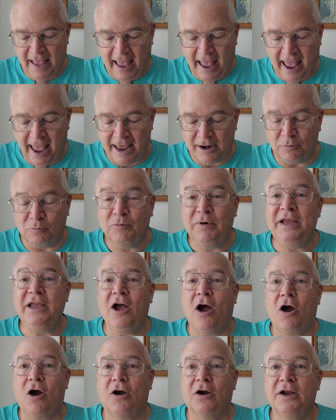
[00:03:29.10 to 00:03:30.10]
And we
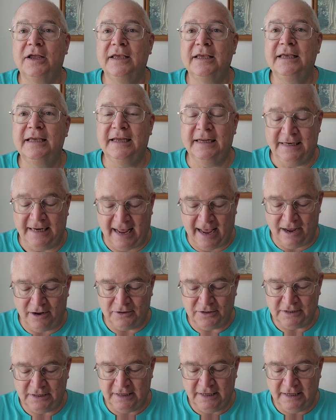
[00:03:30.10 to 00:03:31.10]
are his
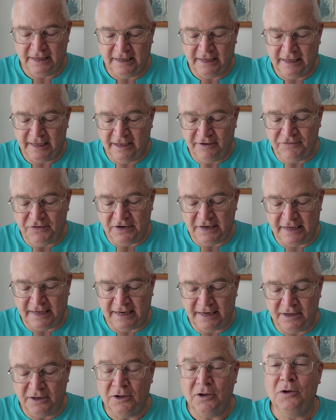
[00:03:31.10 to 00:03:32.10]
house, if
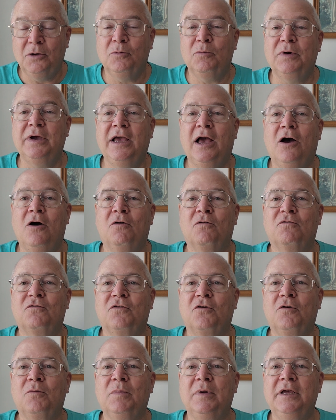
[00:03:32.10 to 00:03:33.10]
indeed we hold
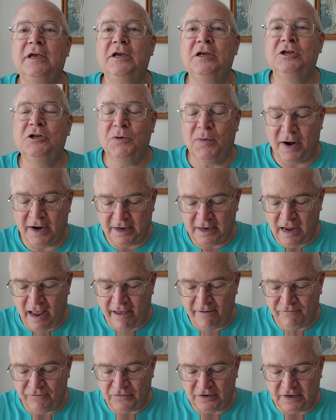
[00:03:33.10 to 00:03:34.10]
firmly to our
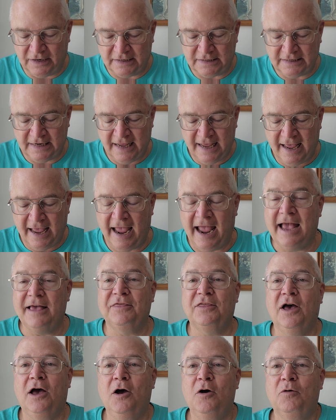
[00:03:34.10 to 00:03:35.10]
confidence and
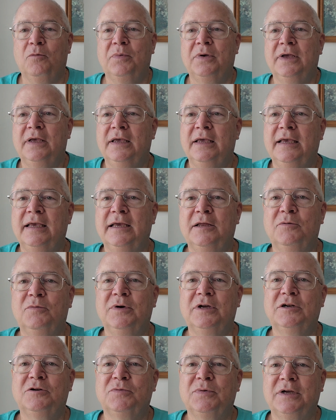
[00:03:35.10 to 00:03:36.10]
the hope in
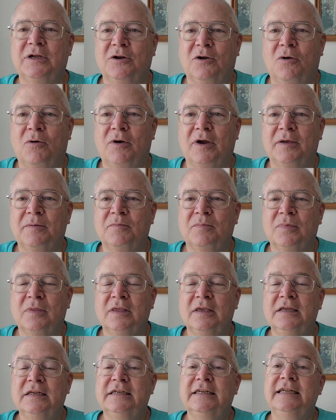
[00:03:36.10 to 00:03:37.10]
which we glory.
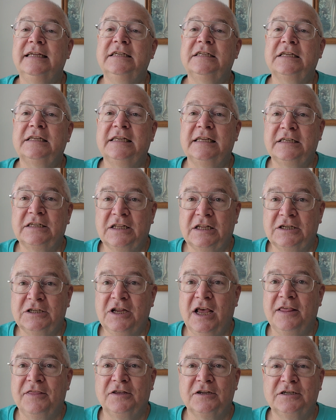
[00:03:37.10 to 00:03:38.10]
Jesus is the
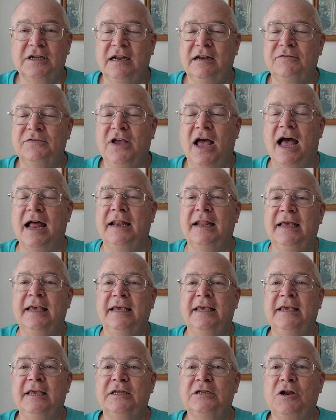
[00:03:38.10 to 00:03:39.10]
Son of God.
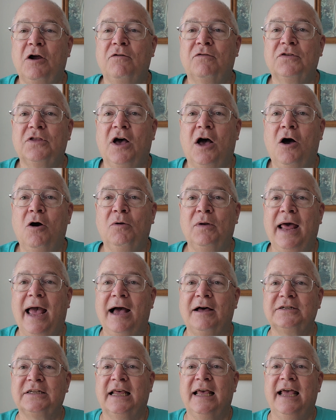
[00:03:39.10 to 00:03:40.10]
He is over the whole
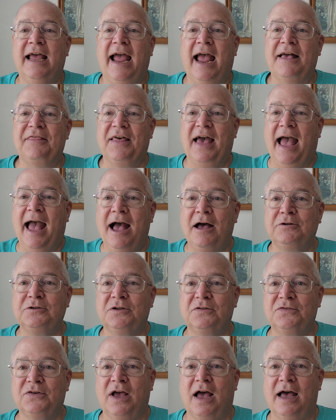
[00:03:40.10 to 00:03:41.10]
house. And the house
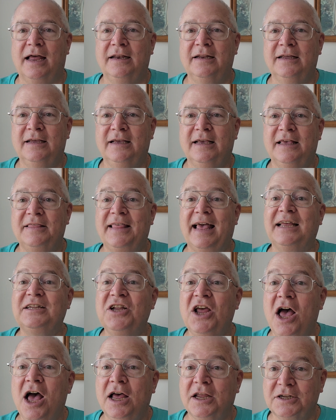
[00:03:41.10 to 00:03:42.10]
of God, that's
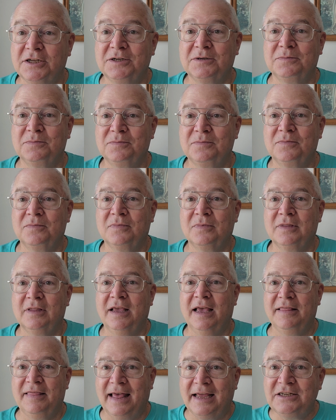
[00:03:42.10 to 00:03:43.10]
us.
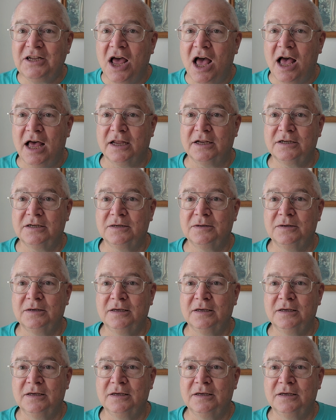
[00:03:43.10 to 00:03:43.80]
That's us.